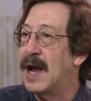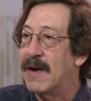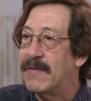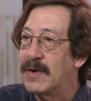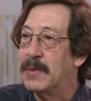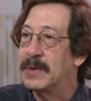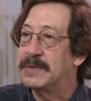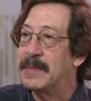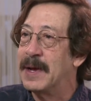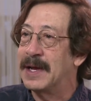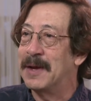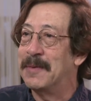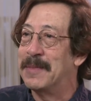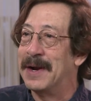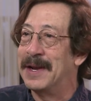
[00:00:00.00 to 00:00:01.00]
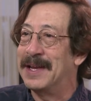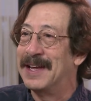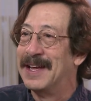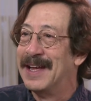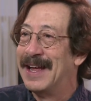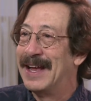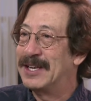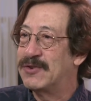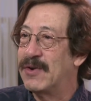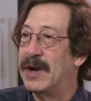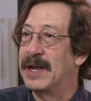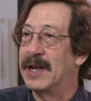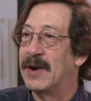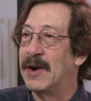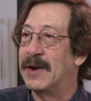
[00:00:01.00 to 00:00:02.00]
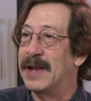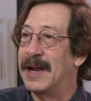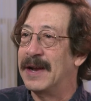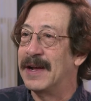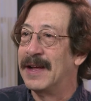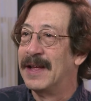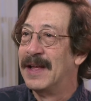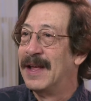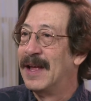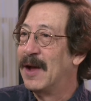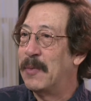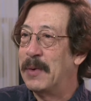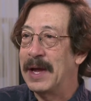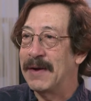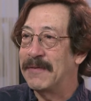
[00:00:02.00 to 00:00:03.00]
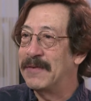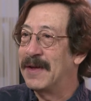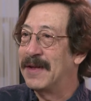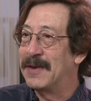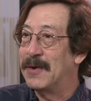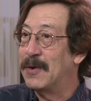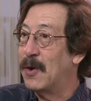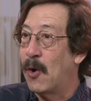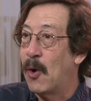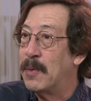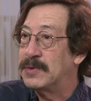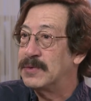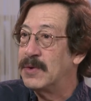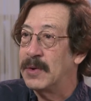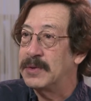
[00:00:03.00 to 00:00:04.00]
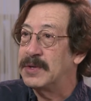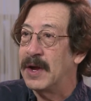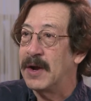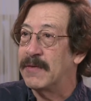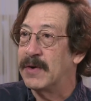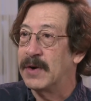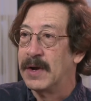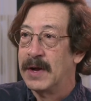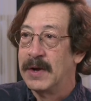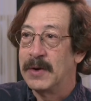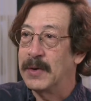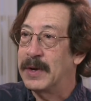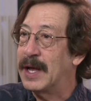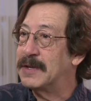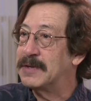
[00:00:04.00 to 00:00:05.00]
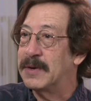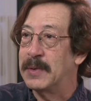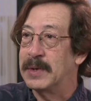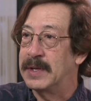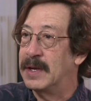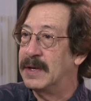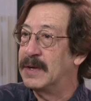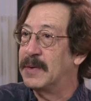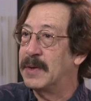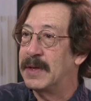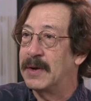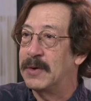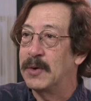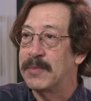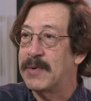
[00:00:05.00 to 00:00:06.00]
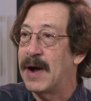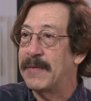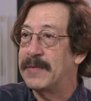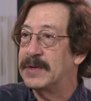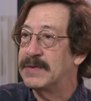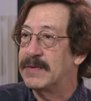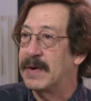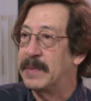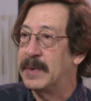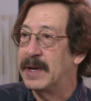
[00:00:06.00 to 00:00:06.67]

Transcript: Everyone's making money in trading in our data, and we have almost no say over who gets it, what they do with it, who profits from